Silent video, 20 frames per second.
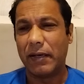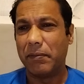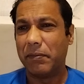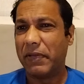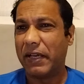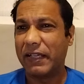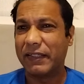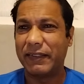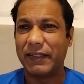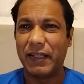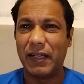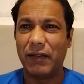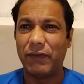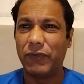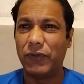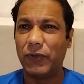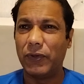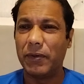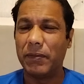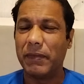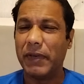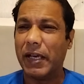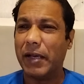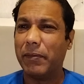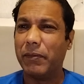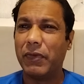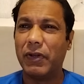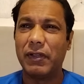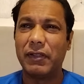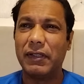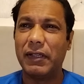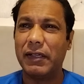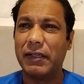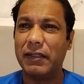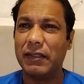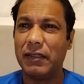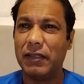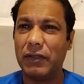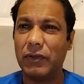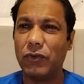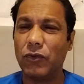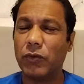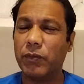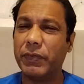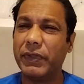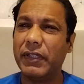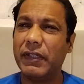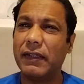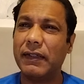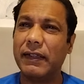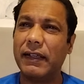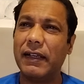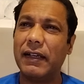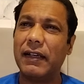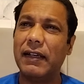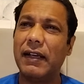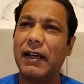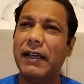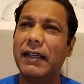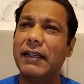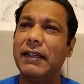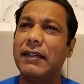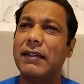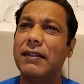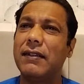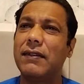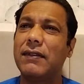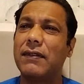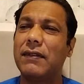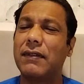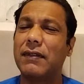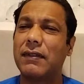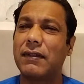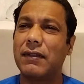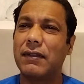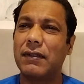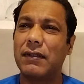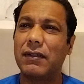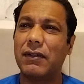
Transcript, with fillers: And back then, if you remember, that Ethiopian Airlines